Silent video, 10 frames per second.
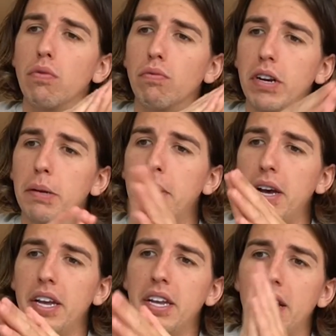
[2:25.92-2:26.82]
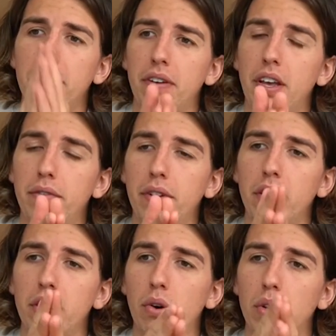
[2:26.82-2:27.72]
repay a
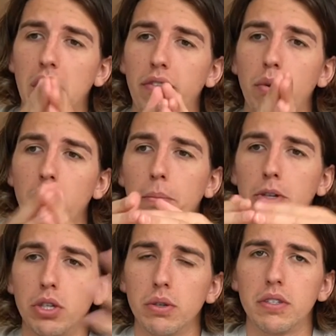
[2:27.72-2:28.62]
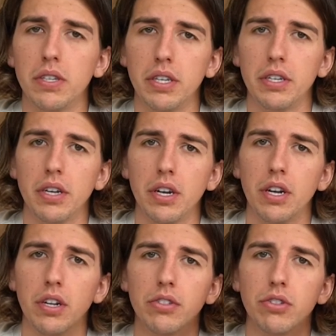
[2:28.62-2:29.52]
favor or give you an opportunity
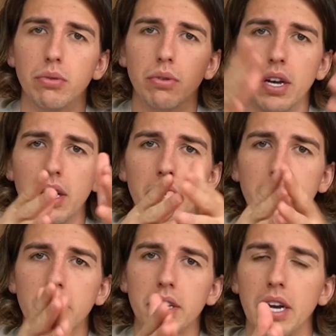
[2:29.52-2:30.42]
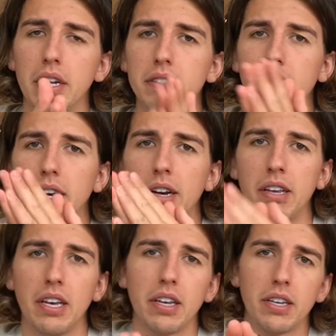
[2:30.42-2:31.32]
to then get a
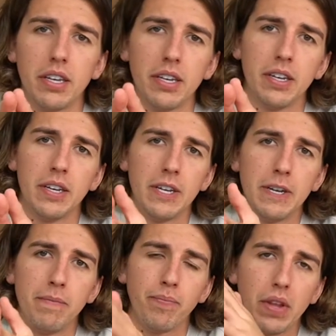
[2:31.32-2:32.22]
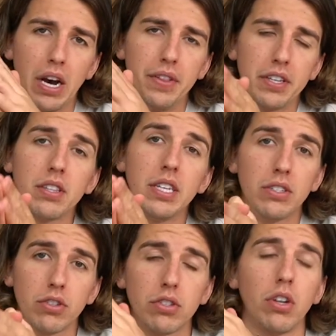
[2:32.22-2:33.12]
gig. And this
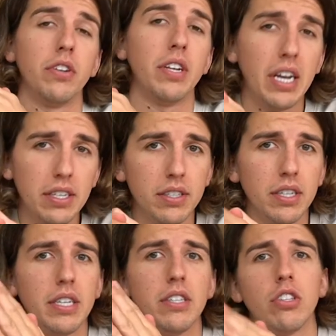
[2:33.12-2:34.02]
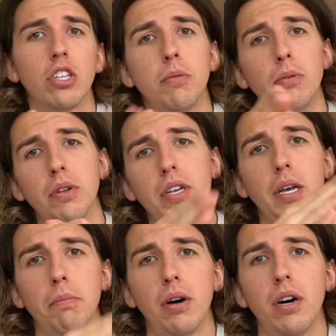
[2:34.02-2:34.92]
leads us on nicely to the
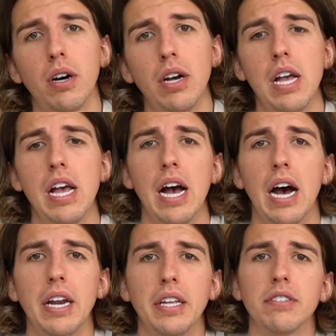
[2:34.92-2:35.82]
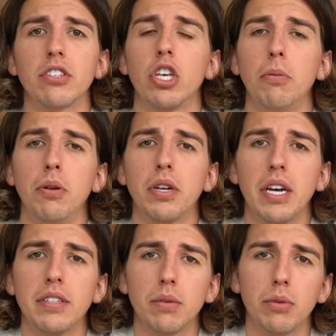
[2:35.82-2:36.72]
communicate part, and it's
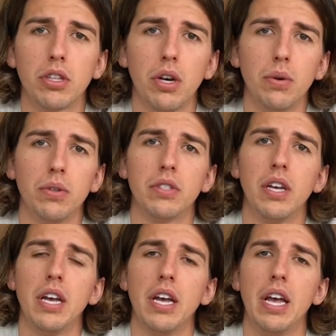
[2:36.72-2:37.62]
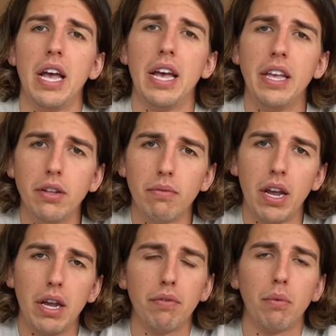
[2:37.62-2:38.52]
communicating with those in the
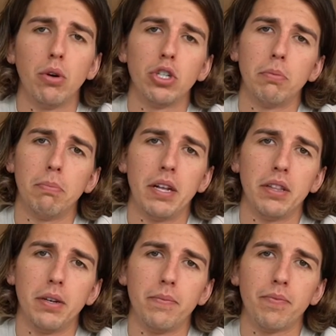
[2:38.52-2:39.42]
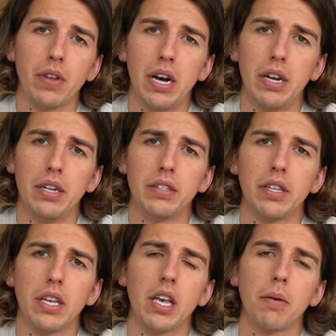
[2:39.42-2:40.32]
rave once you've met them, and it's
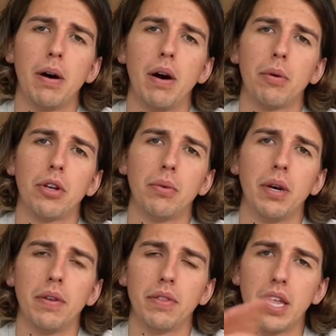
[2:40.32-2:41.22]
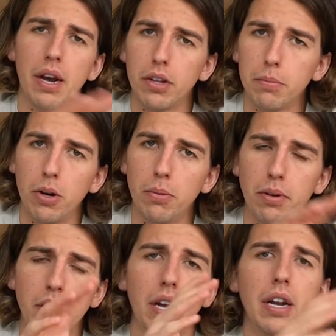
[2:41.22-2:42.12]
thinking about how we could do it there at the
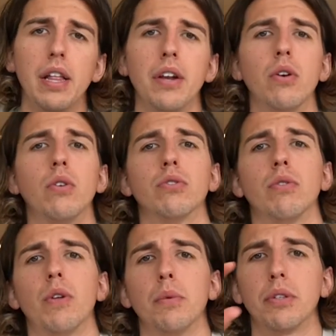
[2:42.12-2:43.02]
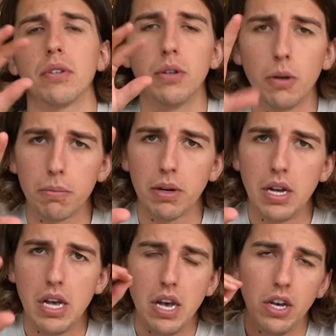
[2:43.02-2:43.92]
moment and then also follow it up.
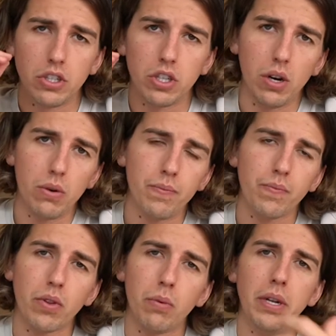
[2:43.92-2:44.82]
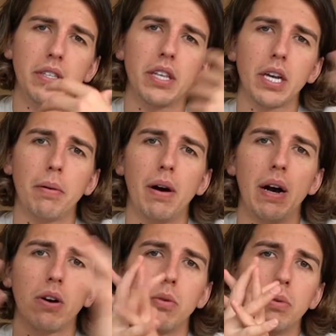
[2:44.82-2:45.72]
So we need to think about
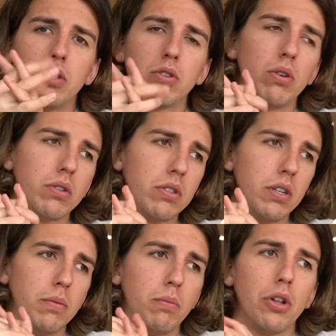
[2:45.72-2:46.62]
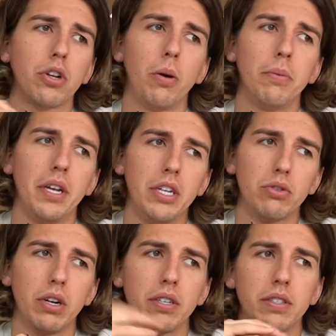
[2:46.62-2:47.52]
how can we talk to them, what the common
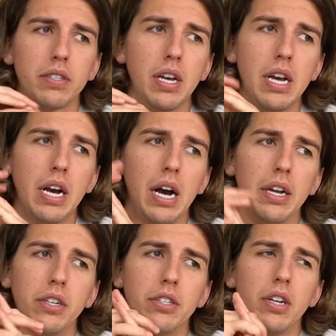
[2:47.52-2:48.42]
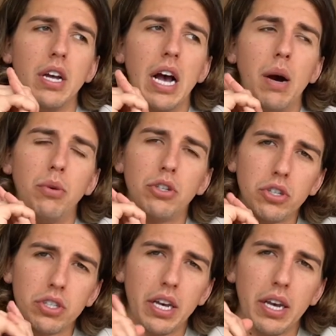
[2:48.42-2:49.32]
interests, and I would
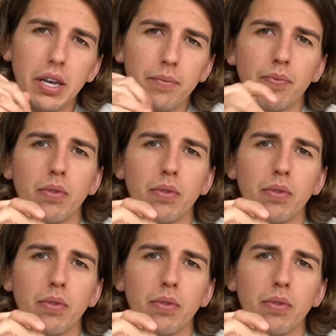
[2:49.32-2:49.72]
just say